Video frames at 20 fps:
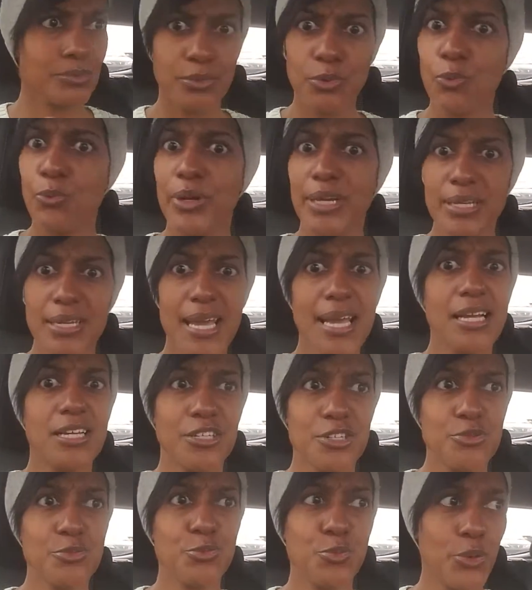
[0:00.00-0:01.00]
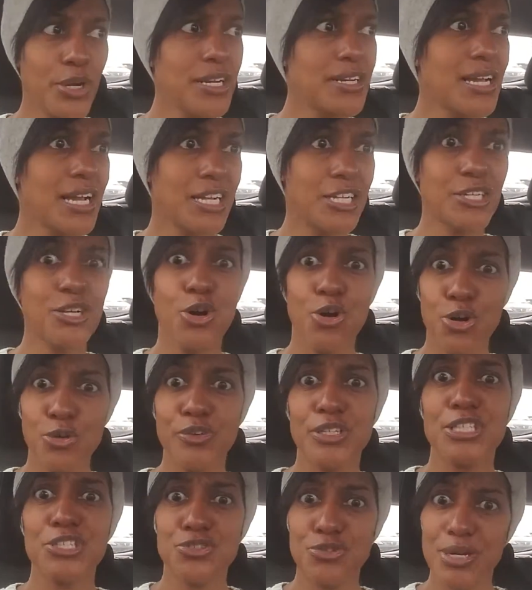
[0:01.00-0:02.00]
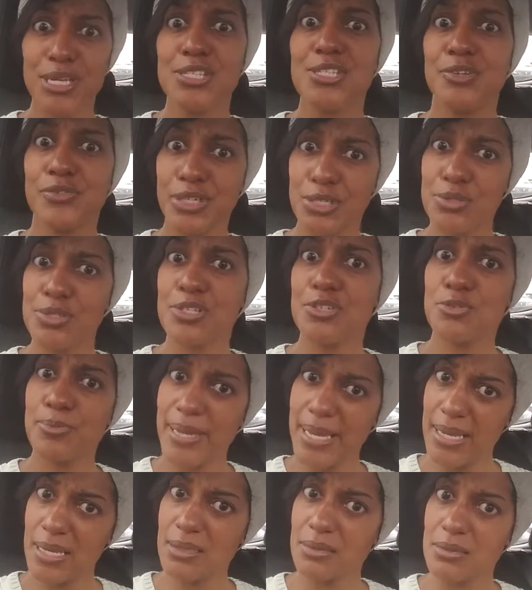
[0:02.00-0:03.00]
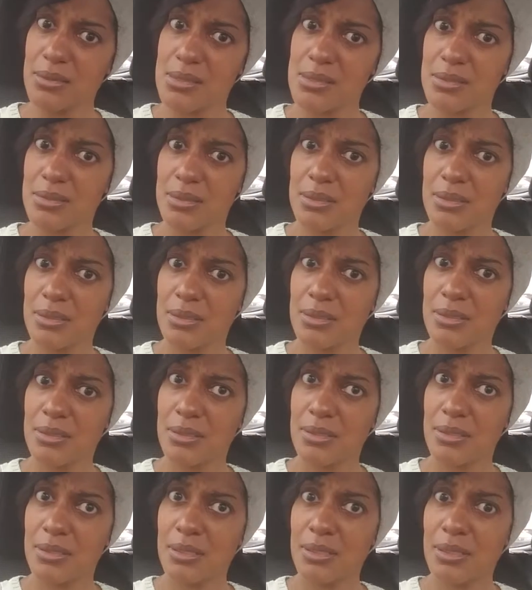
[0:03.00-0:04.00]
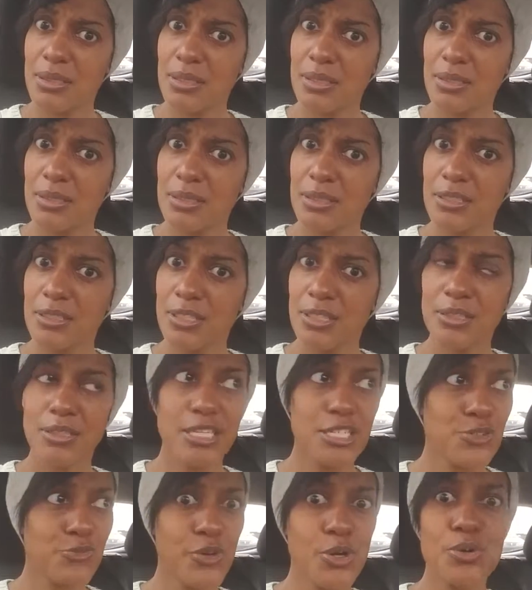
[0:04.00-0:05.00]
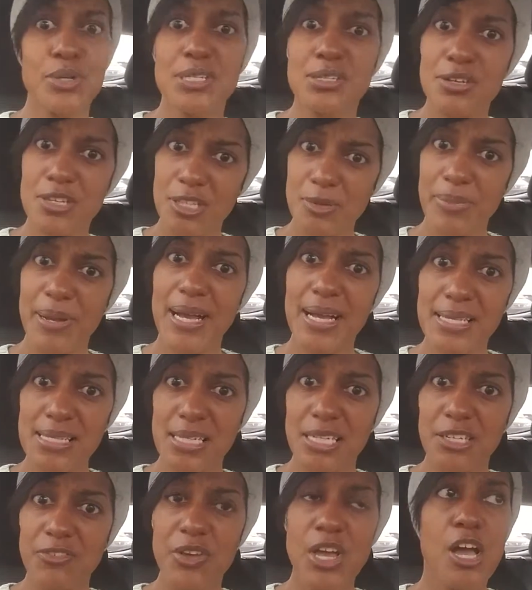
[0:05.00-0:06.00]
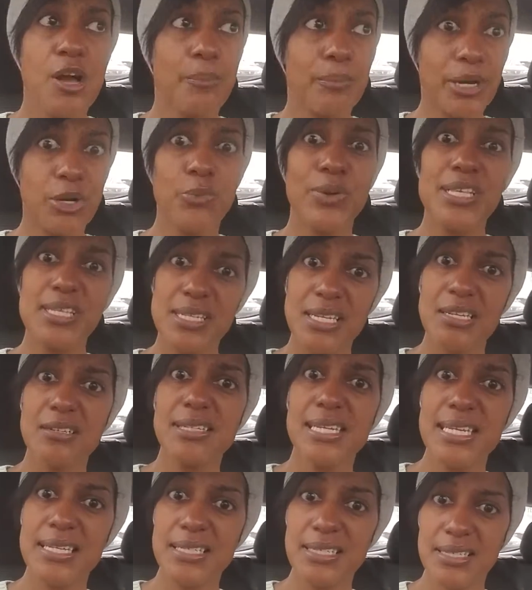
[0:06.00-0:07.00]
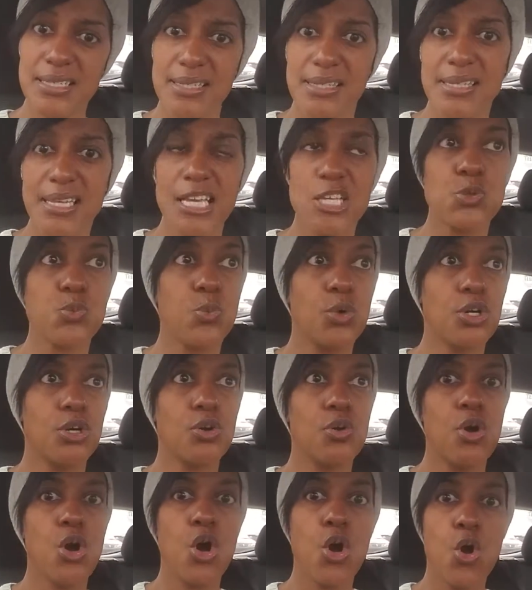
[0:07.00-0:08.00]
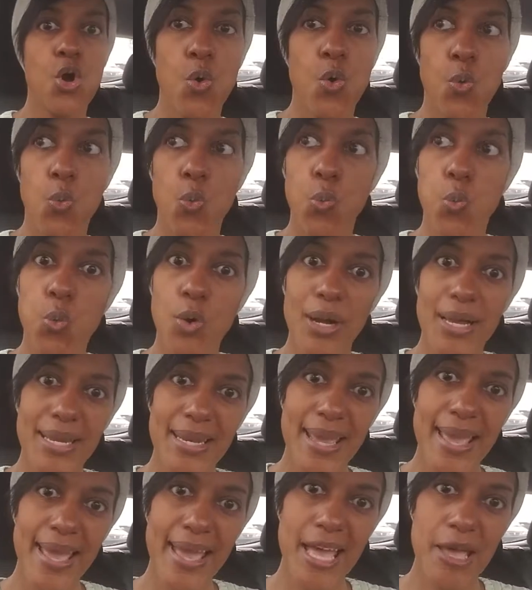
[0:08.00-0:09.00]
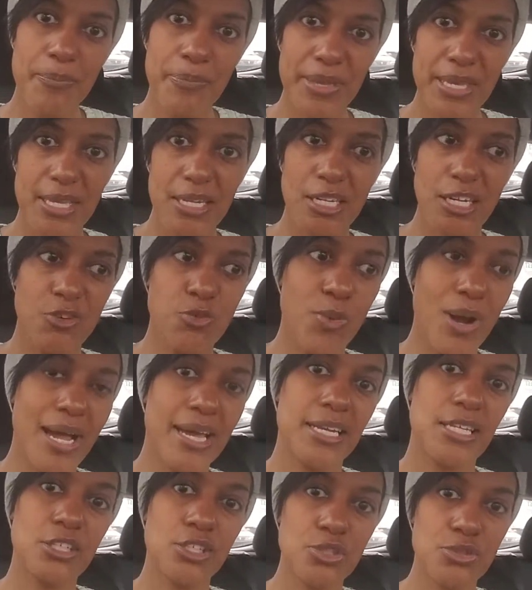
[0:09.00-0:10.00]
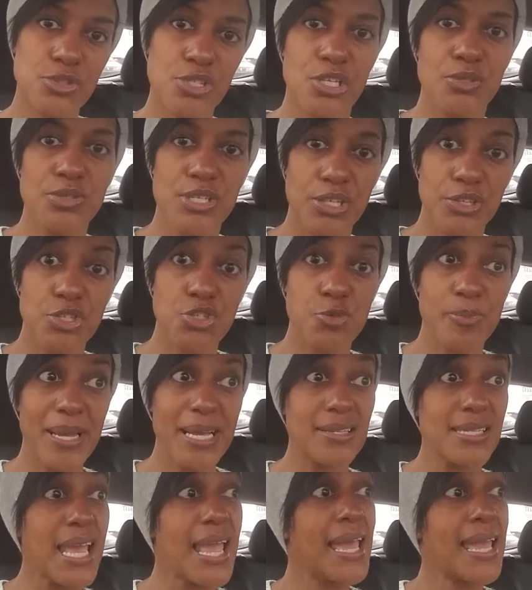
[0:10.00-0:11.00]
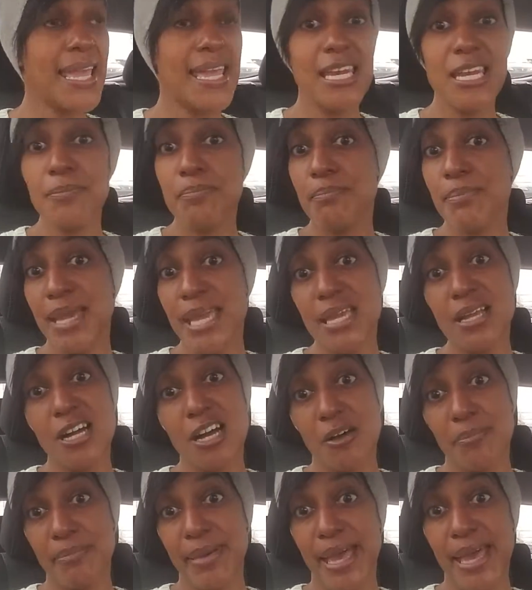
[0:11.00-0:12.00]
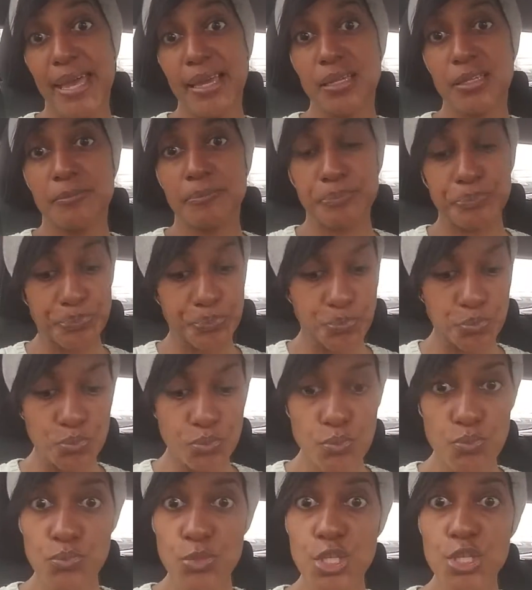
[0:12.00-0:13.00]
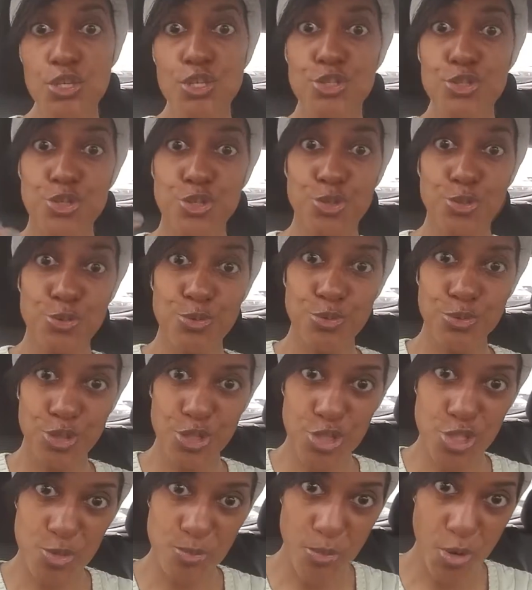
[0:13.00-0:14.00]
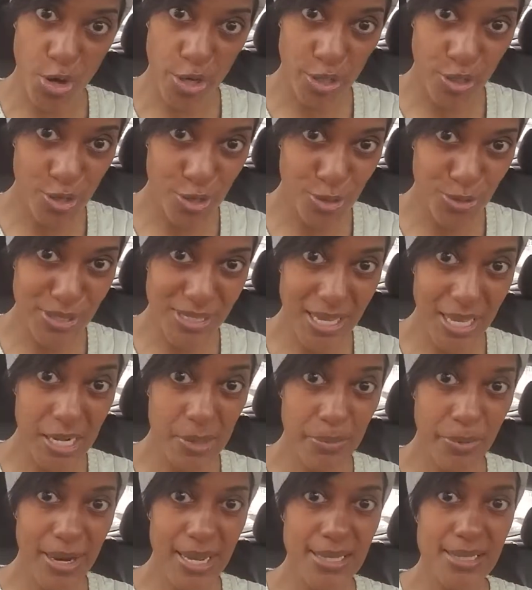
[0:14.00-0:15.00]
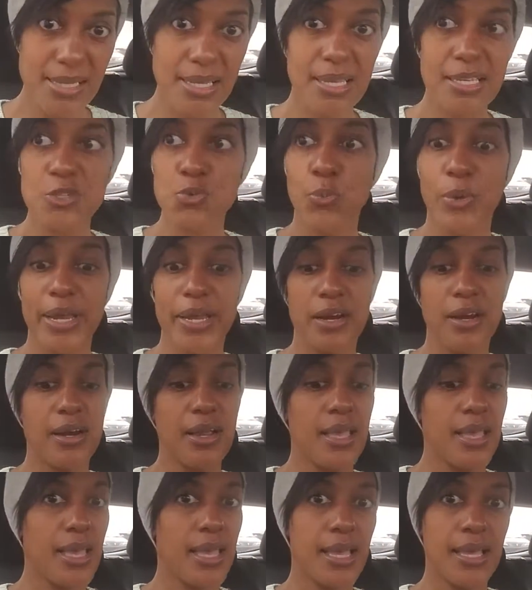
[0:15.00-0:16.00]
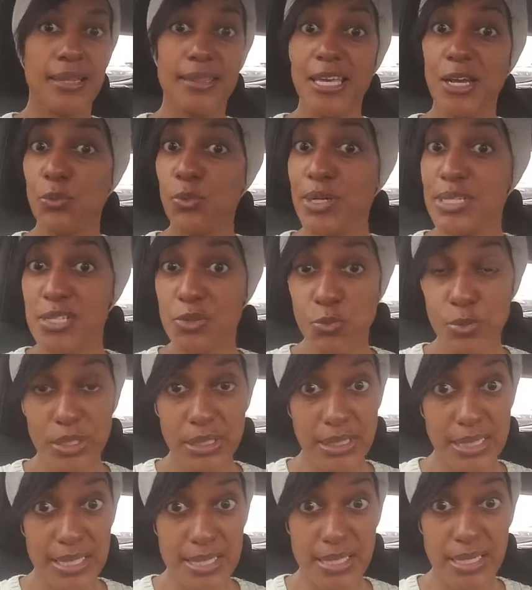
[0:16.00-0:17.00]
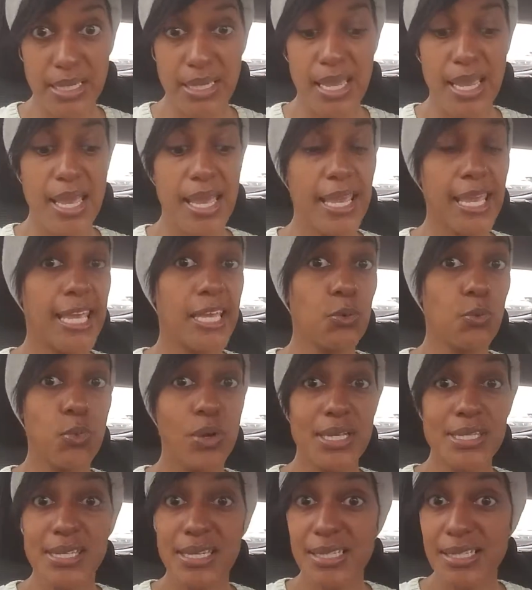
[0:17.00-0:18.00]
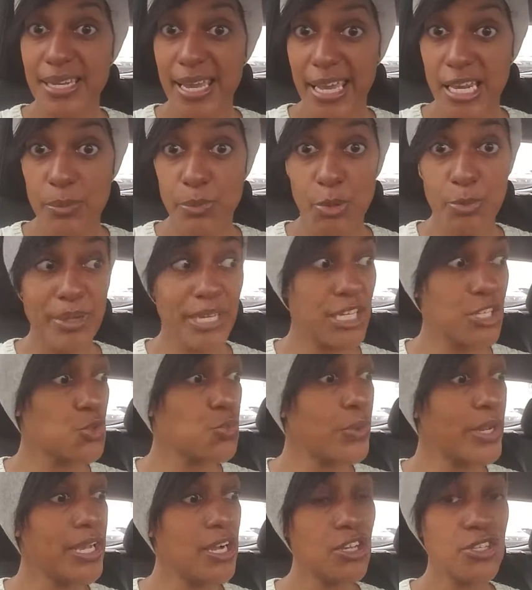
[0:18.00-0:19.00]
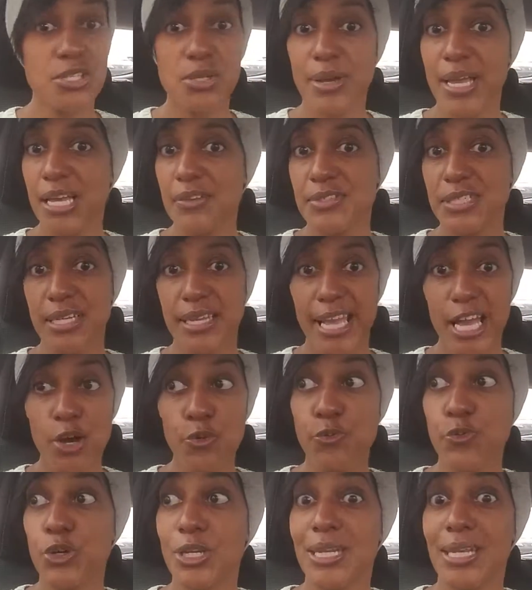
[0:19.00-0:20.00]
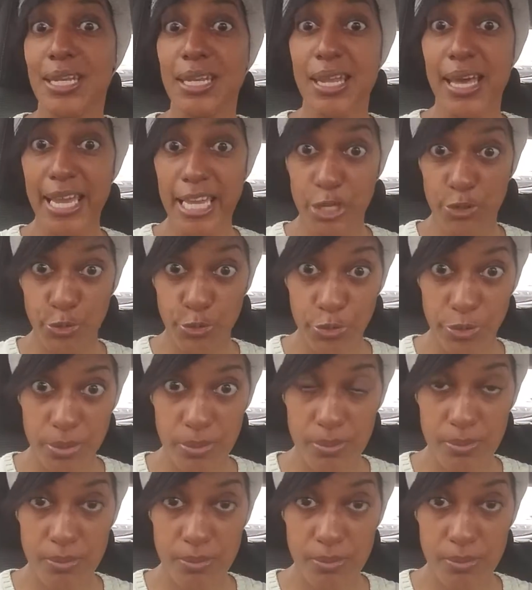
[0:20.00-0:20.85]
we're not gonna overly stress over those 2 pounds. Let's focus on the positive. But we still need to assess, well, what happened of why I didn't lose those other 2 pounds? And it may come back to the SMART goal setting process where that wasn't realistic. It wasn't attainable, because we also have to account for life.